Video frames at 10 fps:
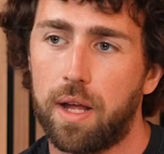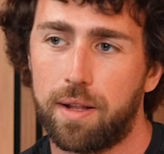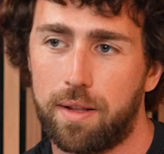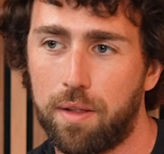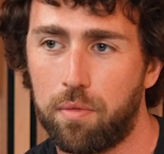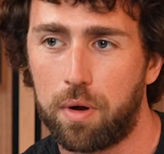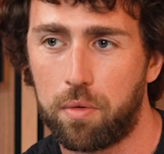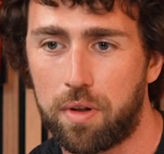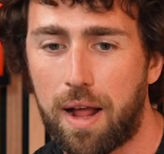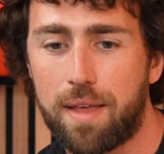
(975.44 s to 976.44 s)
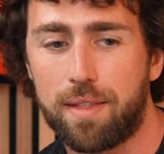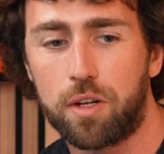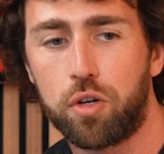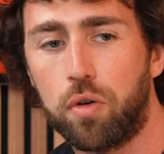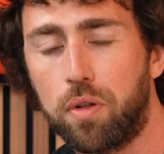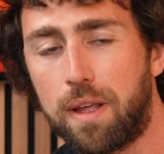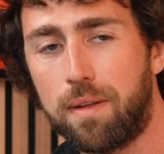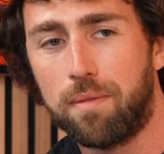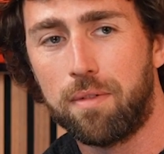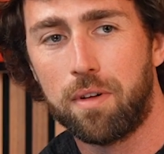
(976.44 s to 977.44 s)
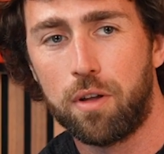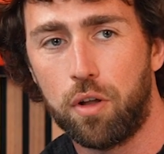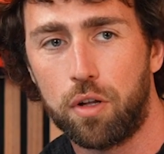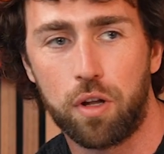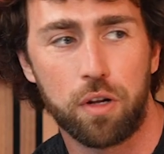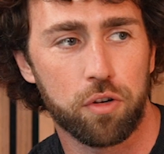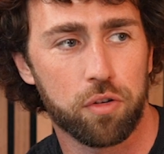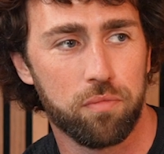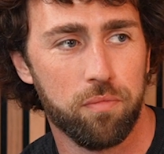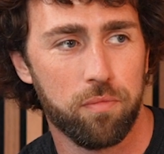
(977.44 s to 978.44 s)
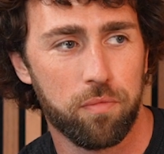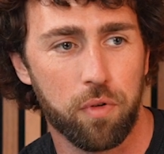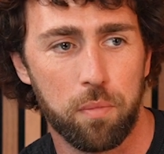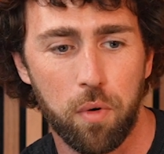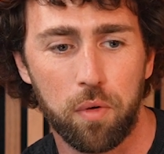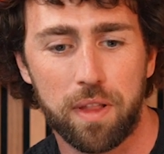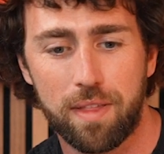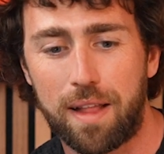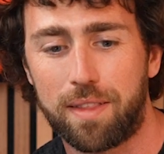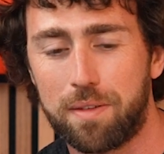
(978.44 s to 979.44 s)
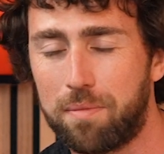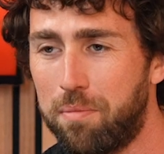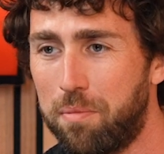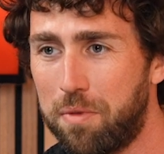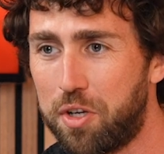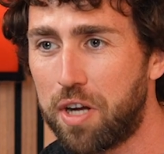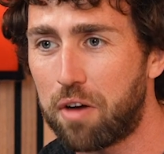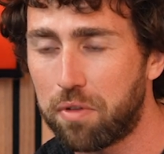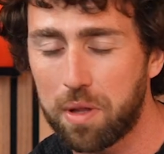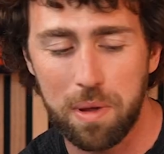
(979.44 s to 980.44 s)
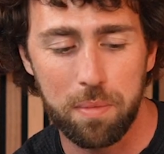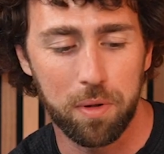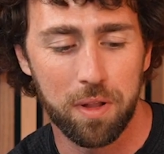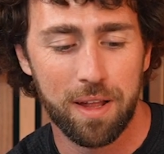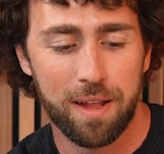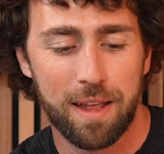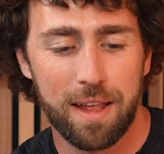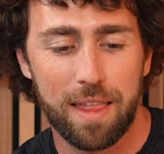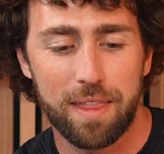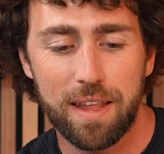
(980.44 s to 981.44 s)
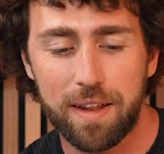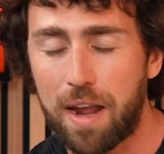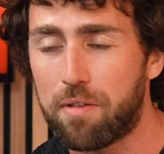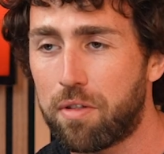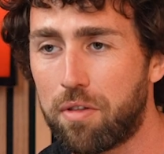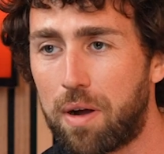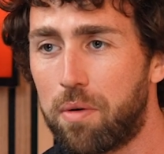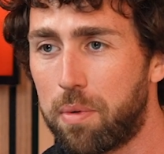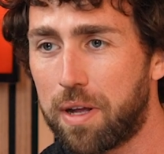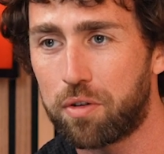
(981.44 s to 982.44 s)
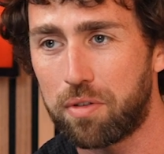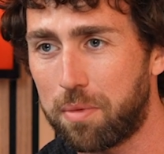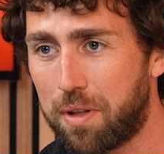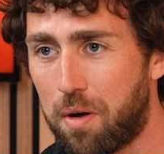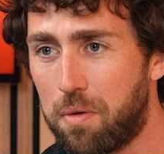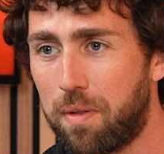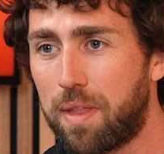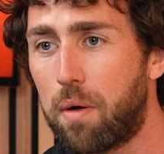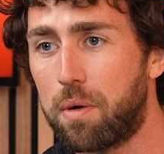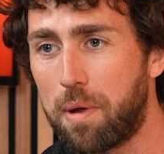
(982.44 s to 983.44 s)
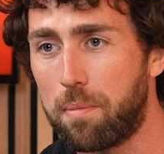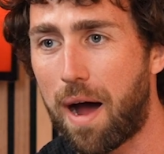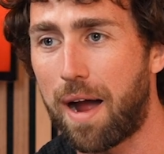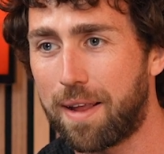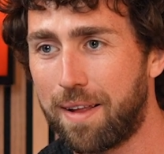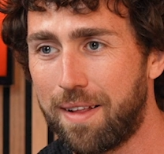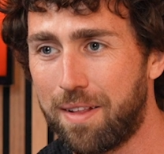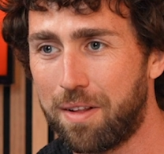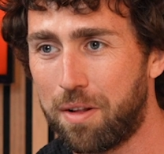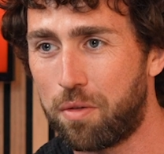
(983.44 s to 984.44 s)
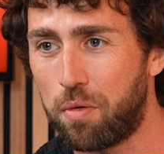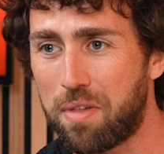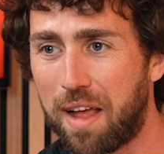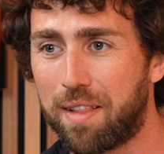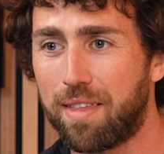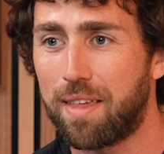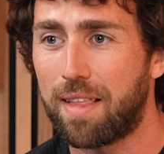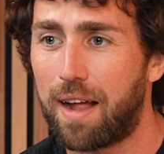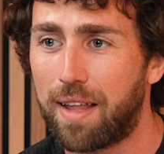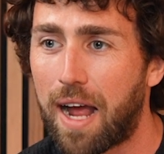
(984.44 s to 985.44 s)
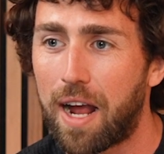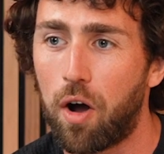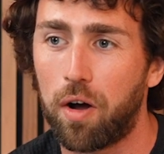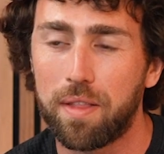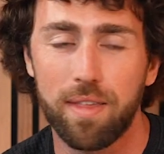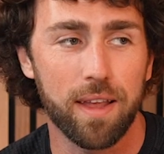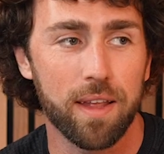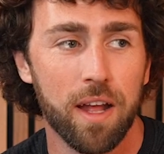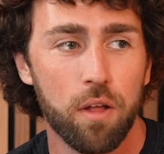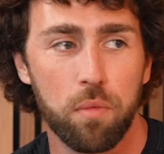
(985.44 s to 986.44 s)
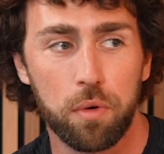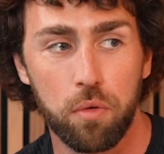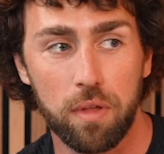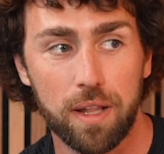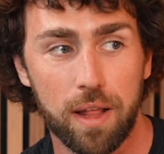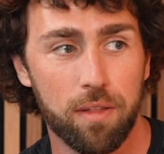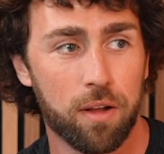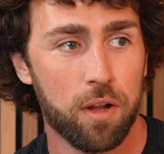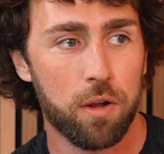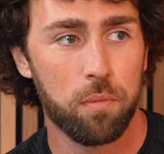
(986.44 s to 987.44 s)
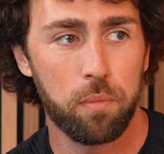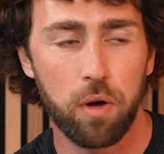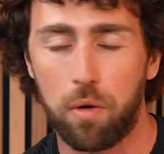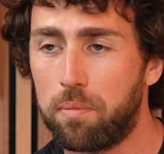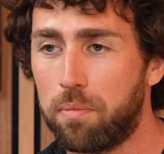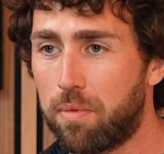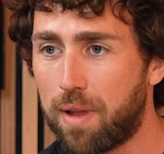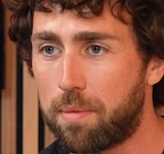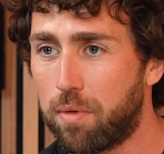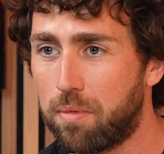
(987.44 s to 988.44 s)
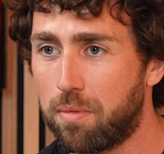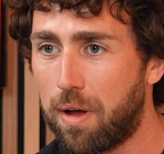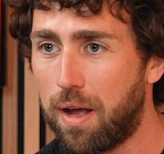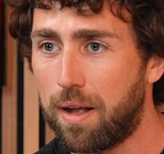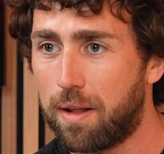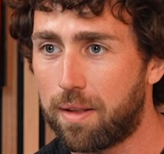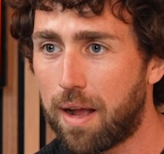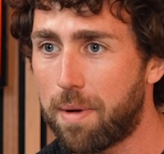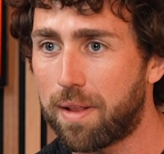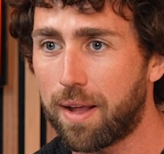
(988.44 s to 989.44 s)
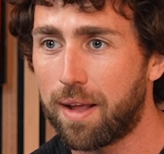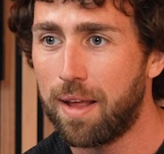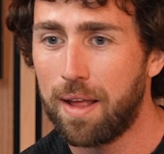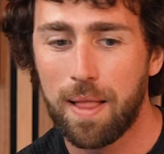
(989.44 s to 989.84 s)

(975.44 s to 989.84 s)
that's what I was going to ask. Like, surely, and just from understanding, generally people, the adherence on that would be extremely low. That would be my 2 cents. Is that, like, I can't see someone who's at least become type 2 diabetic